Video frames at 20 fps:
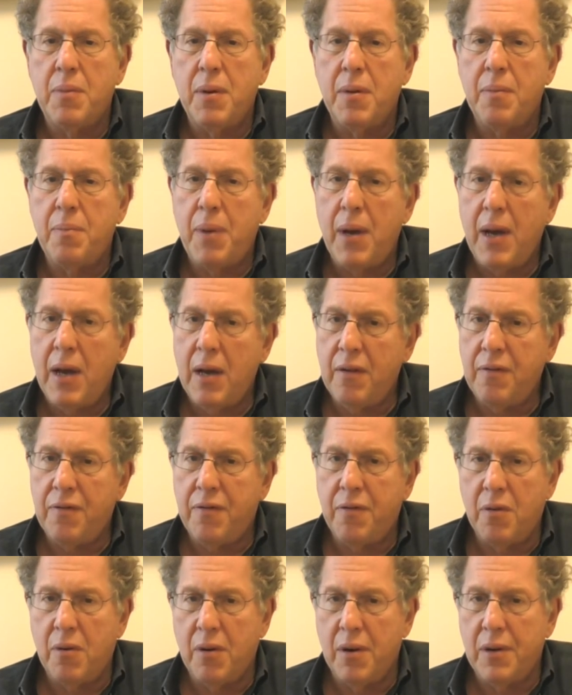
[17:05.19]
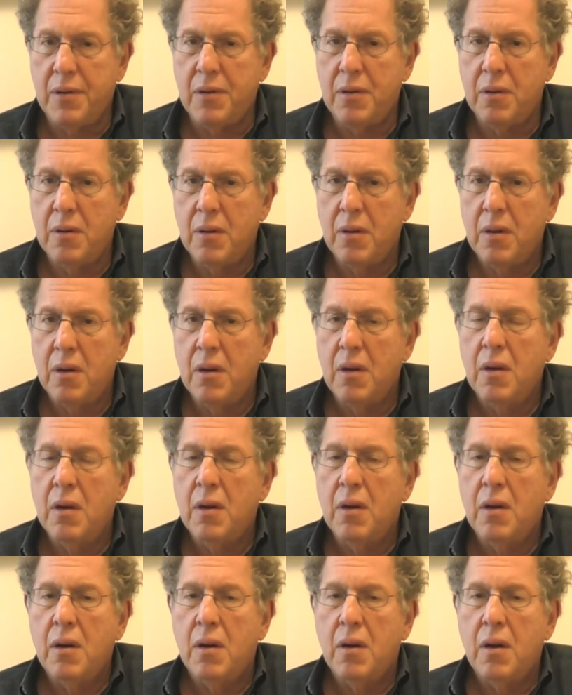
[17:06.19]
be paid for it,
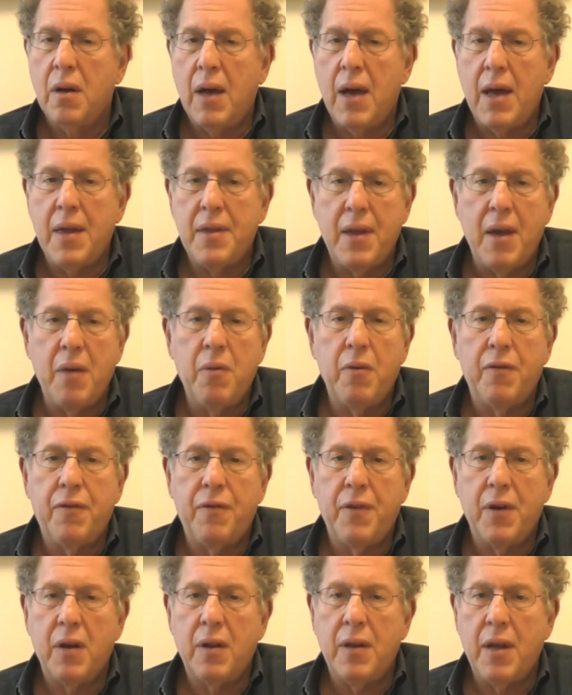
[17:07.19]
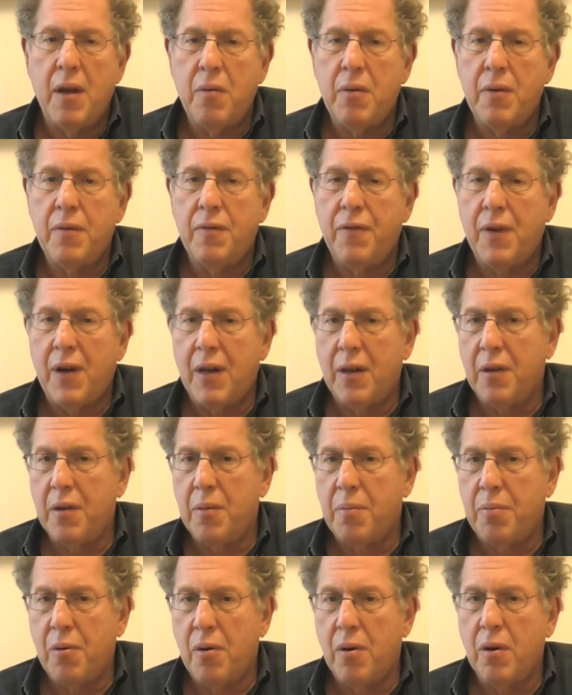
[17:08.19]
and they would follow the
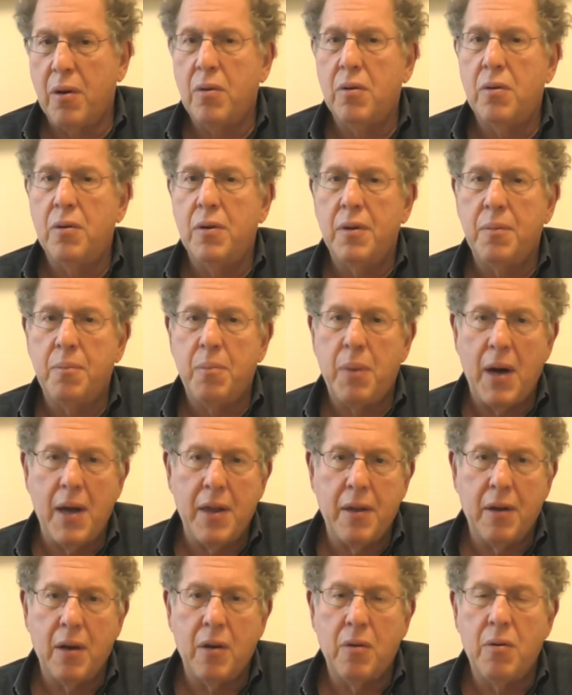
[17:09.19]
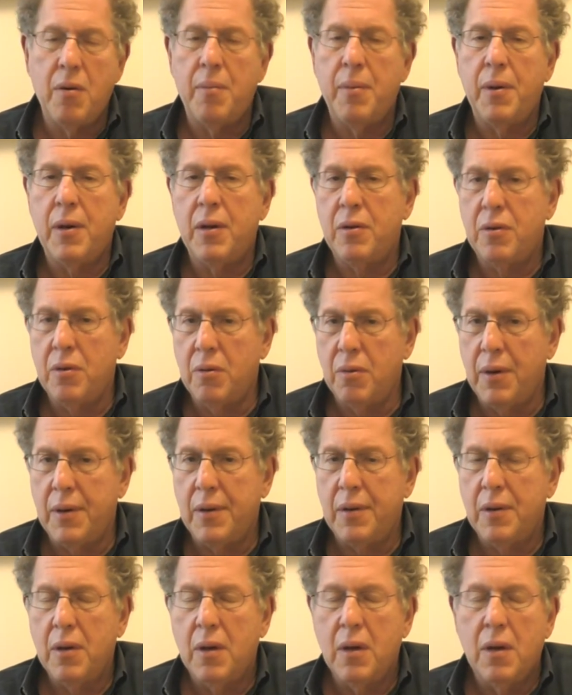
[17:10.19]
protocol and buy the equipment and do it.
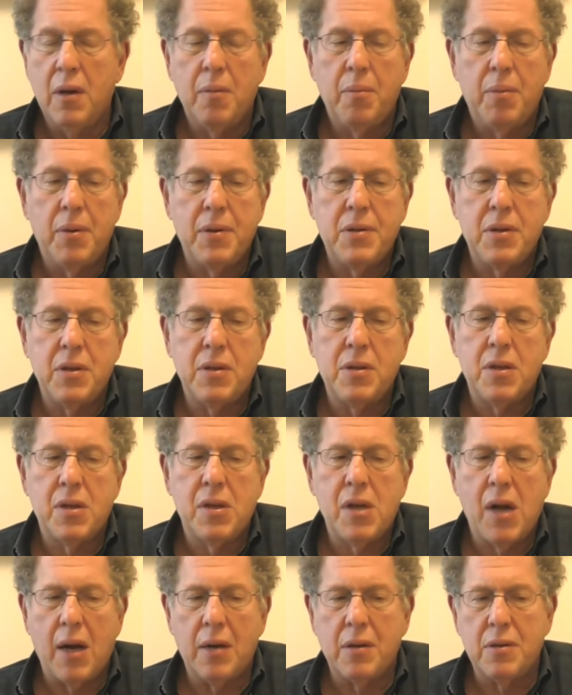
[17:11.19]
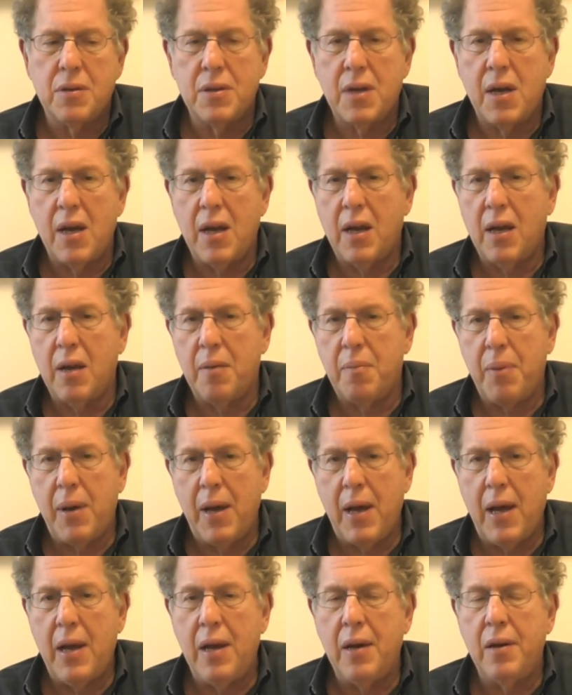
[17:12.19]
But since the doctors can't get
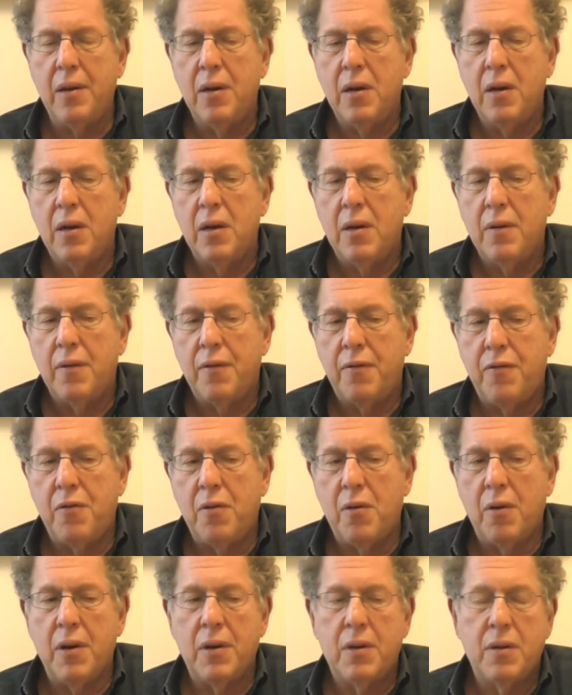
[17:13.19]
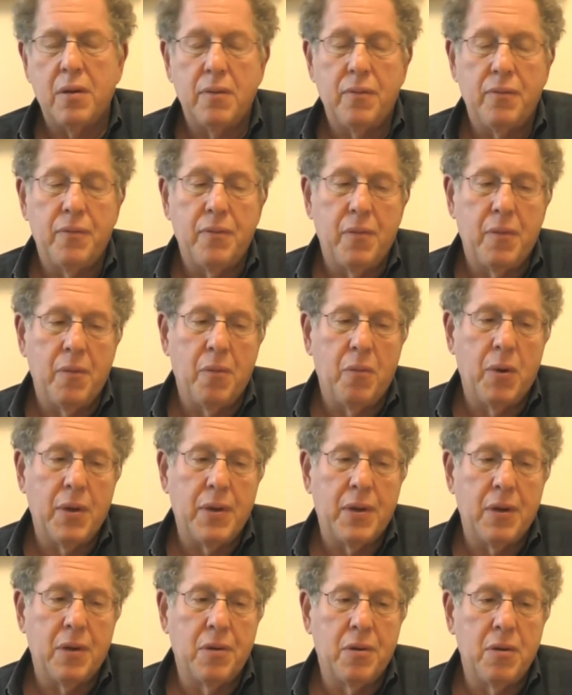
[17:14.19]
paid for it, what
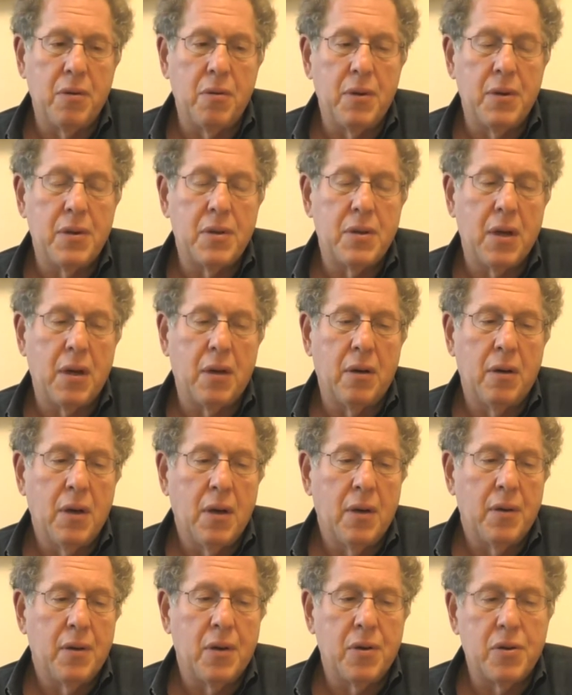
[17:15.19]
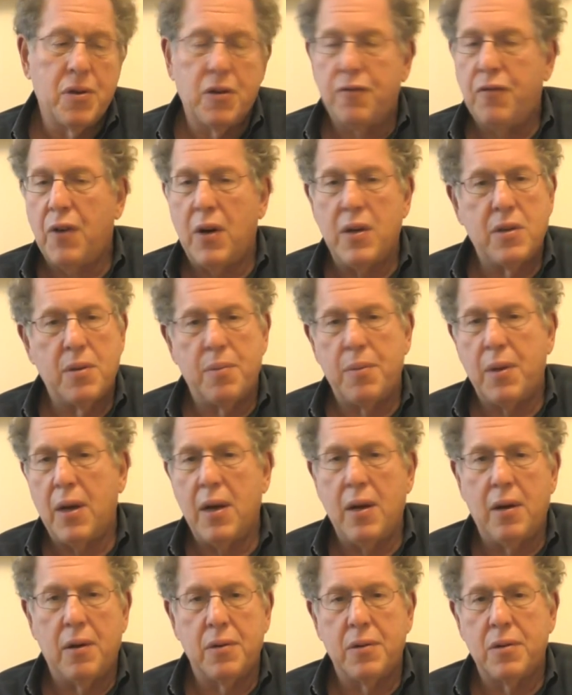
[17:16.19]
they'll do is they'll just find something
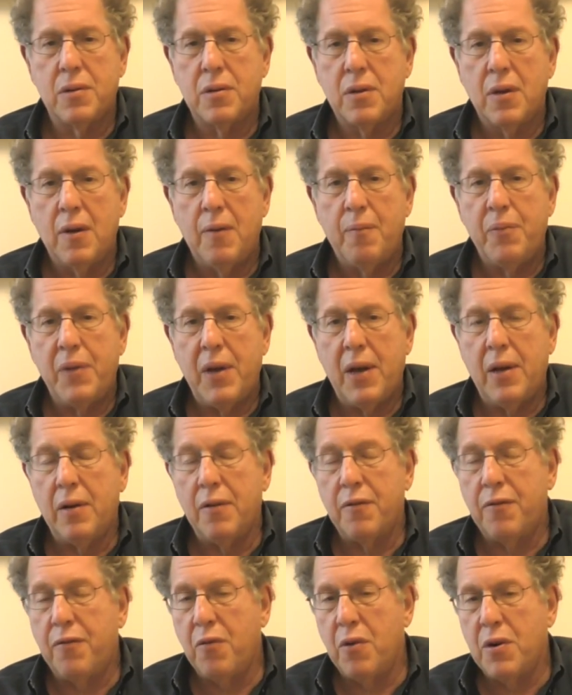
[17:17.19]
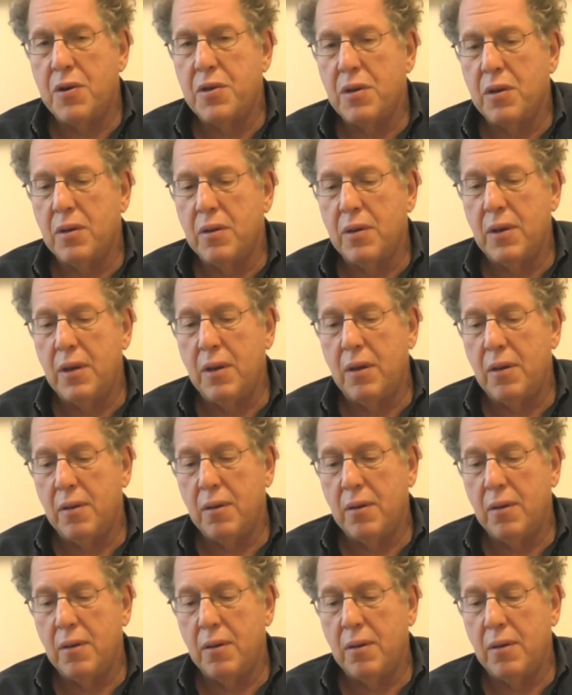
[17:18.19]
else. And unfortunately,